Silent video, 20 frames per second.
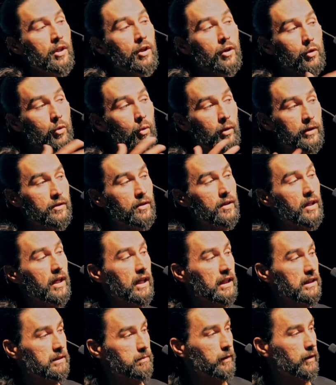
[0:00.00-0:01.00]
going to the
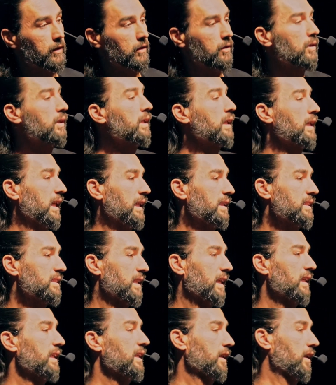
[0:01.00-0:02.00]
hospital, and
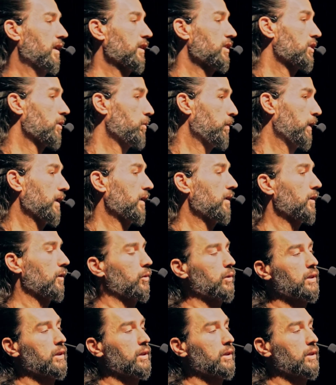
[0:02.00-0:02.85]
sending us the bill or